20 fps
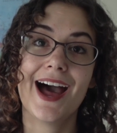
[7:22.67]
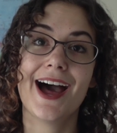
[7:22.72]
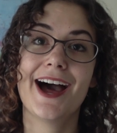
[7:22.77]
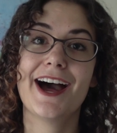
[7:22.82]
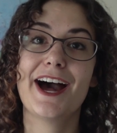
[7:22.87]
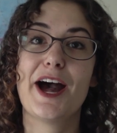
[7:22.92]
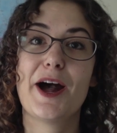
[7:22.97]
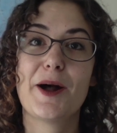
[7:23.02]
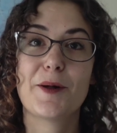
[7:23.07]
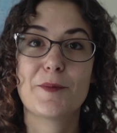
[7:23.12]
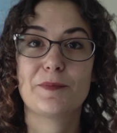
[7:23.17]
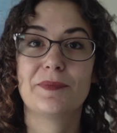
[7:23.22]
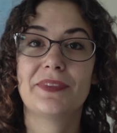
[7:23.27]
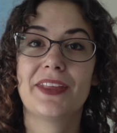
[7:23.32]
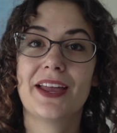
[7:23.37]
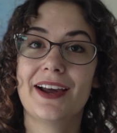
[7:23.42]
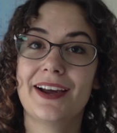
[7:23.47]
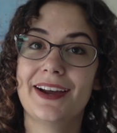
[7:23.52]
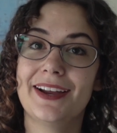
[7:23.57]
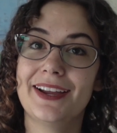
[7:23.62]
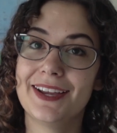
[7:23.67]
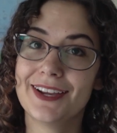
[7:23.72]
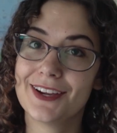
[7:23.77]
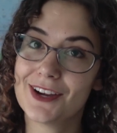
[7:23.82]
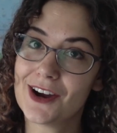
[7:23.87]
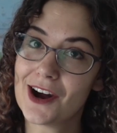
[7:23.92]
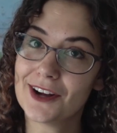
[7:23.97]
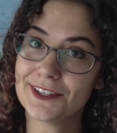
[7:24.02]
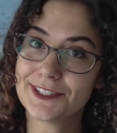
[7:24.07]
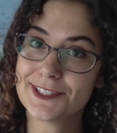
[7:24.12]
I
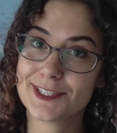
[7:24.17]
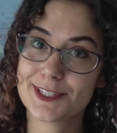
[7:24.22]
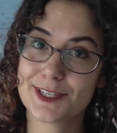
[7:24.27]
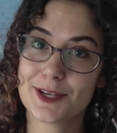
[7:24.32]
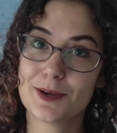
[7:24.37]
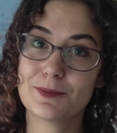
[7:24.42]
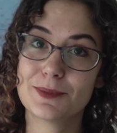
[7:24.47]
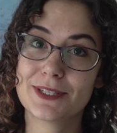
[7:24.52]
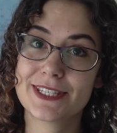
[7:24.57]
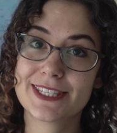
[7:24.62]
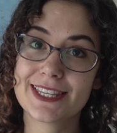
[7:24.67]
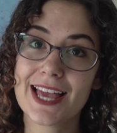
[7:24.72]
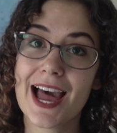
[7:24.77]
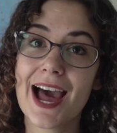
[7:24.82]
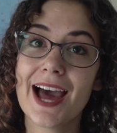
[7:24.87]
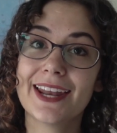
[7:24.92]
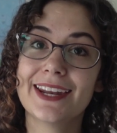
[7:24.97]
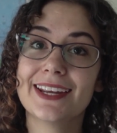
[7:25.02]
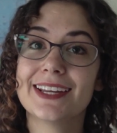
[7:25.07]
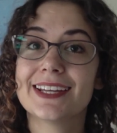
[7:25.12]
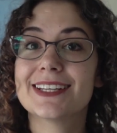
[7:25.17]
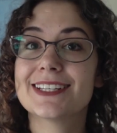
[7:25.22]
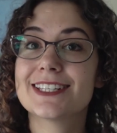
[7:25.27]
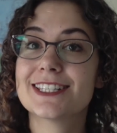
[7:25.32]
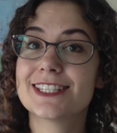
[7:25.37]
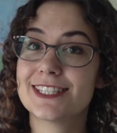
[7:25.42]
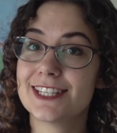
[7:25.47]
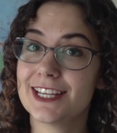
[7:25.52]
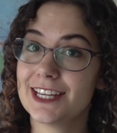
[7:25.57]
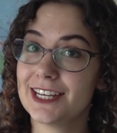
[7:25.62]
got some static
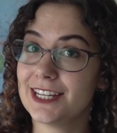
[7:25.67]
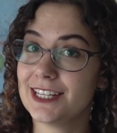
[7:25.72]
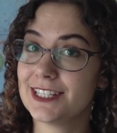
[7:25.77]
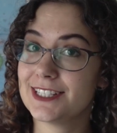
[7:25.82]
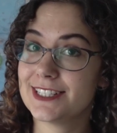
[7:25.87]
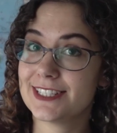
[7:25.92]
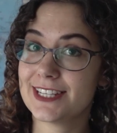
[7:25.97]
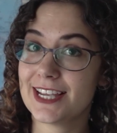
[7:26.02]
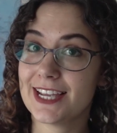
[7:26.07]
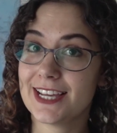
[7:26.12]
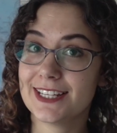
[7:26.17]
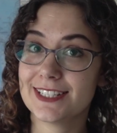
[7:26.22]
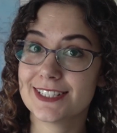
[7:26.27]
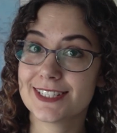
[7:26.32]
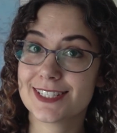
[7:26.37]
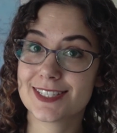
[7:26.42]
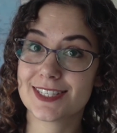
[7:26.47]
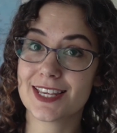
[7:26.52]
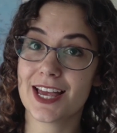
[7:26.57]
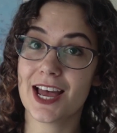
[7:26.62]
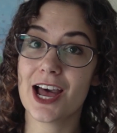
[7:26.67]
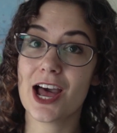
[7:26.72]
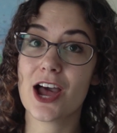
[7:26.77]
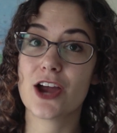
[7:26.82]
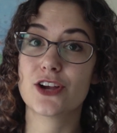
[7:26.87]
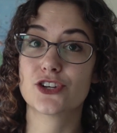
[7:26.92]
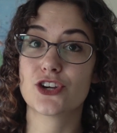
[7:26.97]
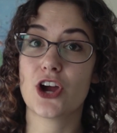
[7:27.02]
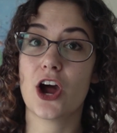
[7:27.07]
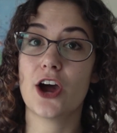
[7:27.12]
city scenes
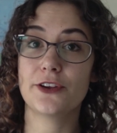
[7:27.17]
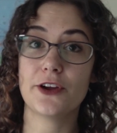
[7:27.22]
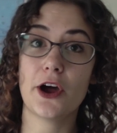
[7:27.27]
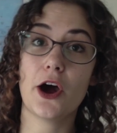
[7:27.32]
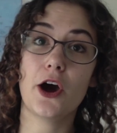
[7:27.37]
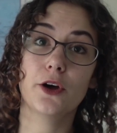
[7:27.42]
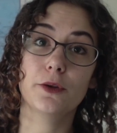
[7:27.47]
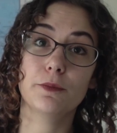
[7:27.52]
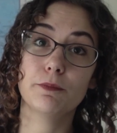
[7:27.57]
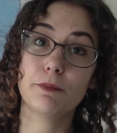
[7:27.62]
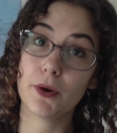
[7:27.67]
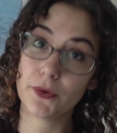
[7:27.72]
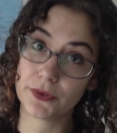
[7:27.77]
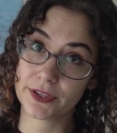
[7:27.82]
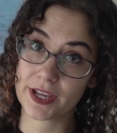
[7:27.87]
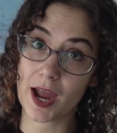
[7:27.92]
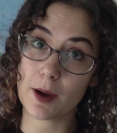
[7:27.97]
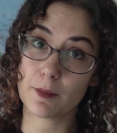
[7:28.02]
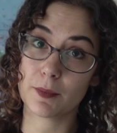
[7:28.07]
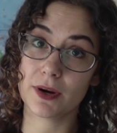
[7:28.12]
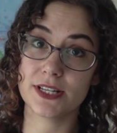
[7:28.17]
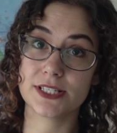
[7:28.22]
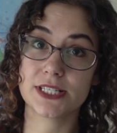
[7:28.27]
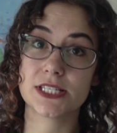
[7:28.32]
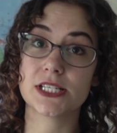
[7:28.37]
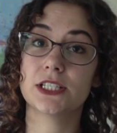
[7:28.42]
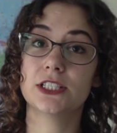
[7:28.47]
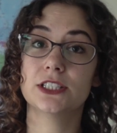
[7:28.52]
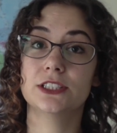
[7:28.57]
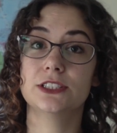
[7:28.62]
shot on both cameras
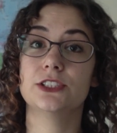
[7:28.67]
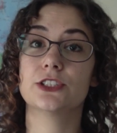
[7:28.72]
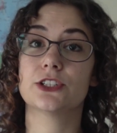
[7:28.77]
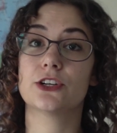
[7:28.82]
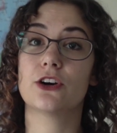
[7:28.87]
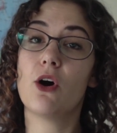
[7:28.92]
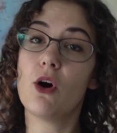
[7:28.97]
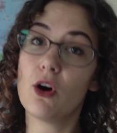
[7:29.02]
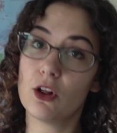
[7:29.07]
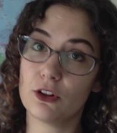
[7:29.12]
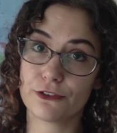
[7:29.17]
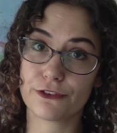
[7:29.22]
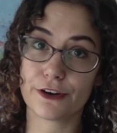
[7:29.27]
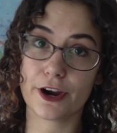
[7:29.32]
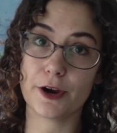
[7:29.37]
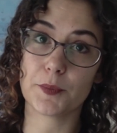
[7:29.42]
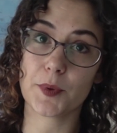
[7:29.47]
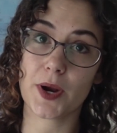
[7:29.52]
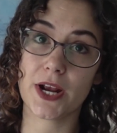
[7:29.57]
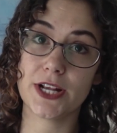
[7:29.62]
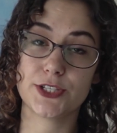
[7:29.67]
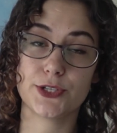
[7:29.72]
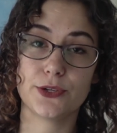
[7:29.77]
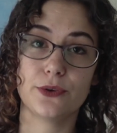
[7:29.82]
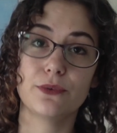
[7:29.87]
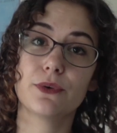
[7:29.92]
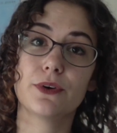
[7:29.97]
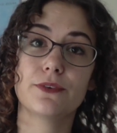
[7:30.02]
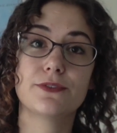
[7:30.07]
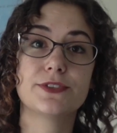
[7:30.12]
under all frame rates.
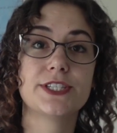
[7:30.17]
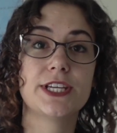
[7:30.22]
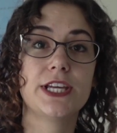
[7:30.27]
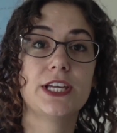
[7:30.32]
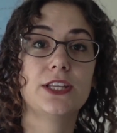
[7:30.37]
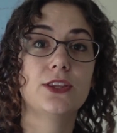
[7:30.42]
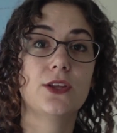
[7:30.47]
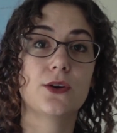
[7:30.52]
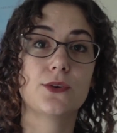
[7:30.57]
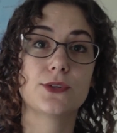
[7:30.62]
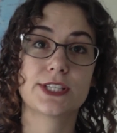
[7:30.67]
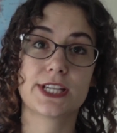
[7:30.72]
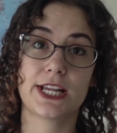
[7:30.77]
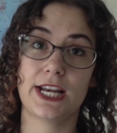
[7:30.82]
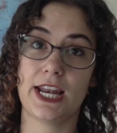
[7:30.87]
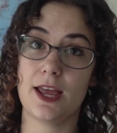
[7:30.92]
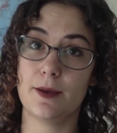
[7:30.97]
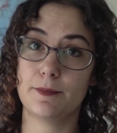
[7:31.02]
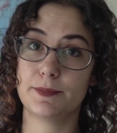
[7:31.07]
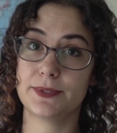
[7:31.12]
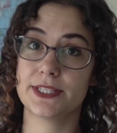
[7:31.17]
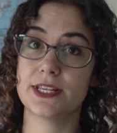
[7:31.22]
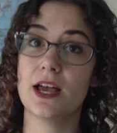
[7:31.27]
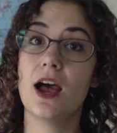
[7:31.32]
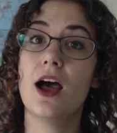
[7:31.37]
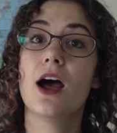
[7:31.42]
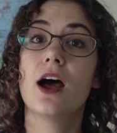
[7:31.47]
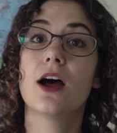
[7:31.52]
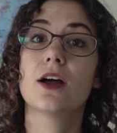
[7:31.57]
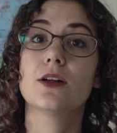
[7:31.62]
You would have seen those clips
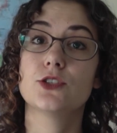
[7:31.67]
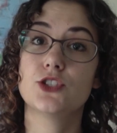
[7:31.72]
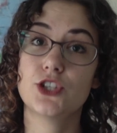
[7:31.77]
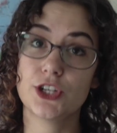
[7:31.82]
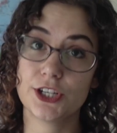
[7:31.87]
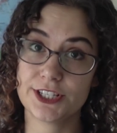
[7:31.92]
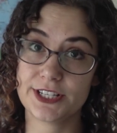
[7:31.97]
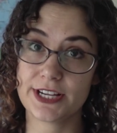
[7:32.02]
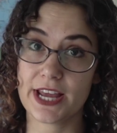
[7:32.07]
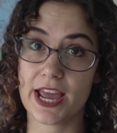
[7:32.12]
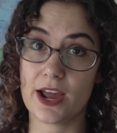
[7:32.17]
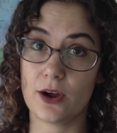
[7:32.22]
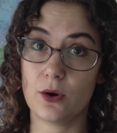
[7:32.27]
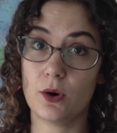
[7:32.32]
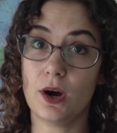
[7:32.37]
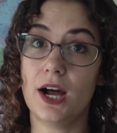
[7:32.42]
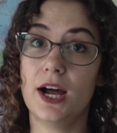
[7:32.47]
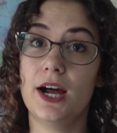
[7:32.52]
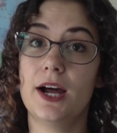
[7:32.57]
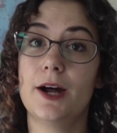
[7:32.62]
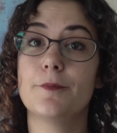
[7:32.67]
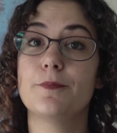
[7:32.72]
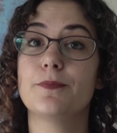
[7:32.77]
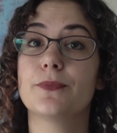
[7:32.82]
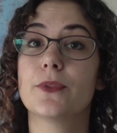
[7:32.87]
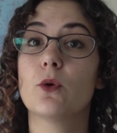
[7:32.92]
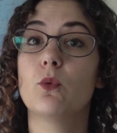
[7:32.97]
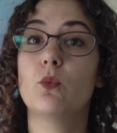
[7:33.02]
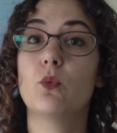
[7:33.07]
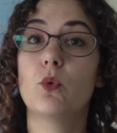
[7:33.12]
just now.
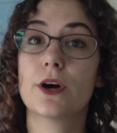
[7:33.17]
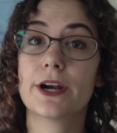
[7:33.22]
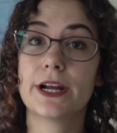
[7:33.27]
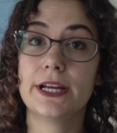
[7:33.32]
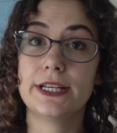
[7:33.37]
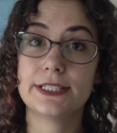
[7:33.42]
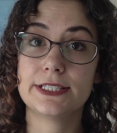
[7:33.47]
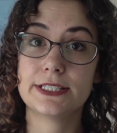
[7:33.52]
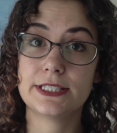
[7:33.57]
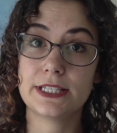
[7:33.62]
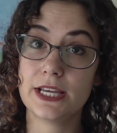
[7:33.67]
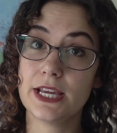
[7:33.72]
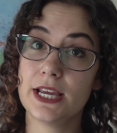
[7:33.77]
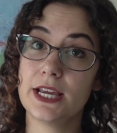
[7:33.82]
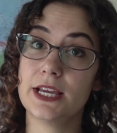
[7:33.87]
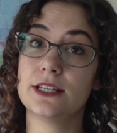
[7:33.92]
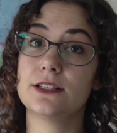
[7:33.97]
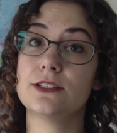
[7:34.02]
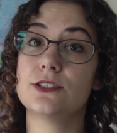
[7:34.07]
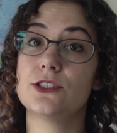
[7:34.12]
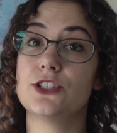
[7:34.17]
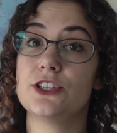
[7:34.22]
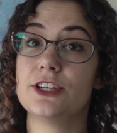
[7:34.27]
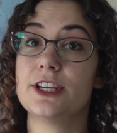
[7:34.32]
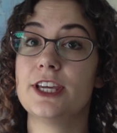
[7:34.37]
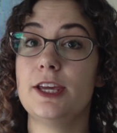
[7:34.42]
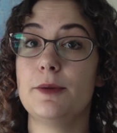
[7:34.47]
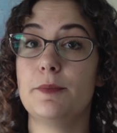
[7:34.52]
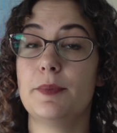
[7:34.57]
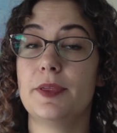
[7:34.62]
What I did to
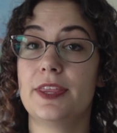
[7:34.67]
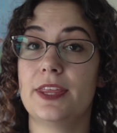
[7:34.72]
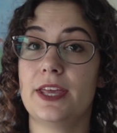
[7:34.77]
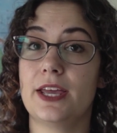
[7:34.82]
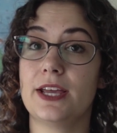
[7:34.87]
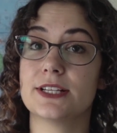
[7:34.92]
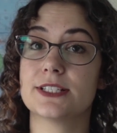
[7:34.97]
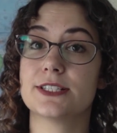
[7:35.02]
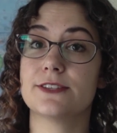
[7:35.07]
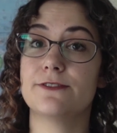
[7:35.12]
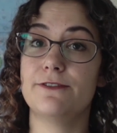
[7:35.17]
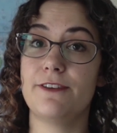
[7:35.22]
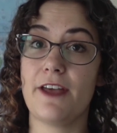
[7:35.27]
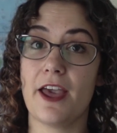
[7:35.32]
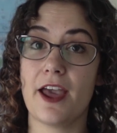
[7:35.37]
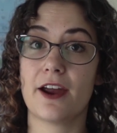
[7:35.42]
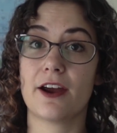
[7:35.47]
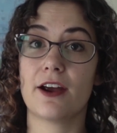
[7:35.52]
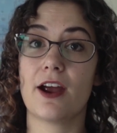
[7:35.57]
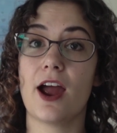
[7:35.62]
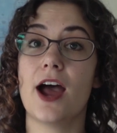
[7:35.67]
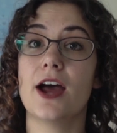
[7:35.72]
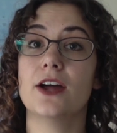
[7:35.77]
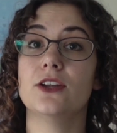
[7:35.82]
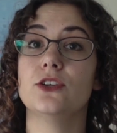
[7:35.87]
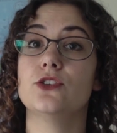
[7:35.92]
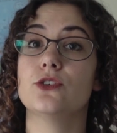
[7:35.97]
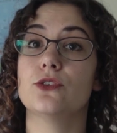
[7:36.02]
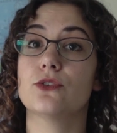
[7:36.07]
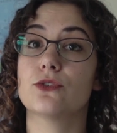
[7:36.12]
keep things fair
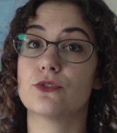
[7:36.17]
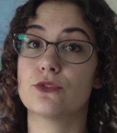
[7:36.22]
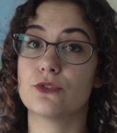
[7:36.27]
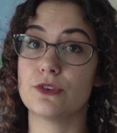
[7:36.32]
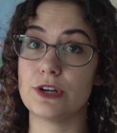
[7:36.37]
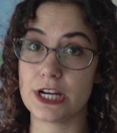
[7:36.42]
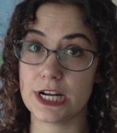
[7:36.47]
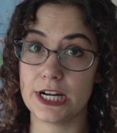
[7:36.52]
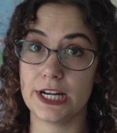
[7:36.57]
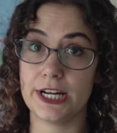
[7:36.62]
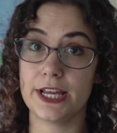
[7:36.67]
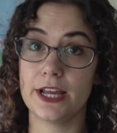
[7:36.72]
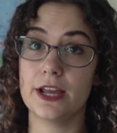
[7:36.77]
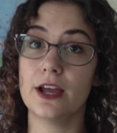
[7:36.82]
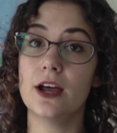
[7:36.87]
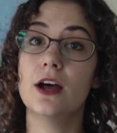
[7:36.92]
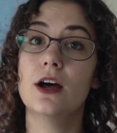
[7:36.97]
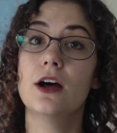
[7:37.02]
and to really